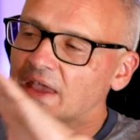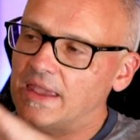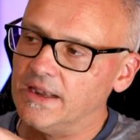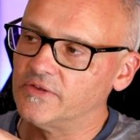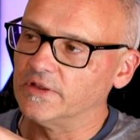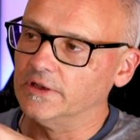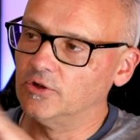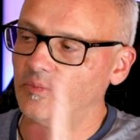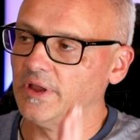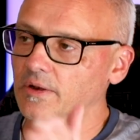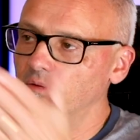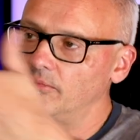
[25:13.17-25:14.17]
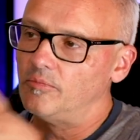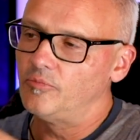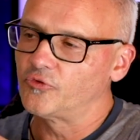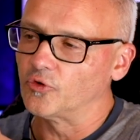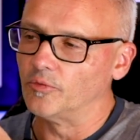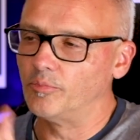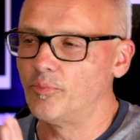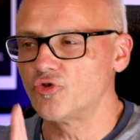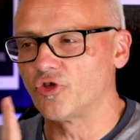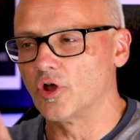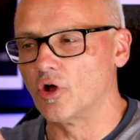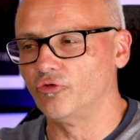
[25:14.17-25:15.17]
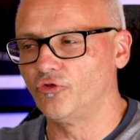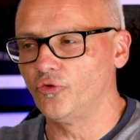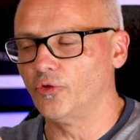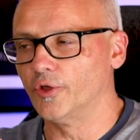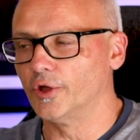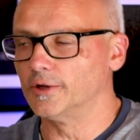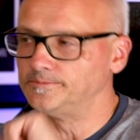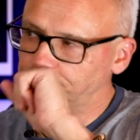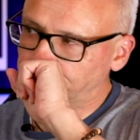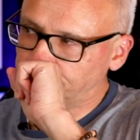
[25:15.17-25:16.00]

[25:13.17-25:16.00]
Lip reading: it is a little bit sort of pushing on to the,